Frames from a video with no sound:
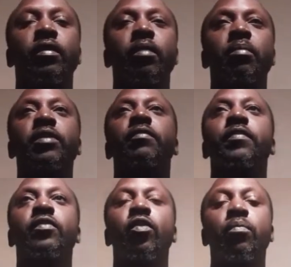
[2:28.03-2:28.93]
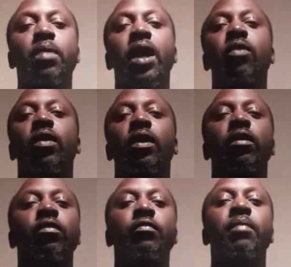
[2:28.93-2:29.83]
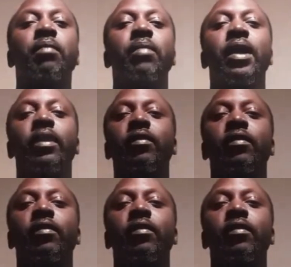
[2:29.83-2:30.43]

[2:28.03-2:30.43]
the metaphysical power of my mind,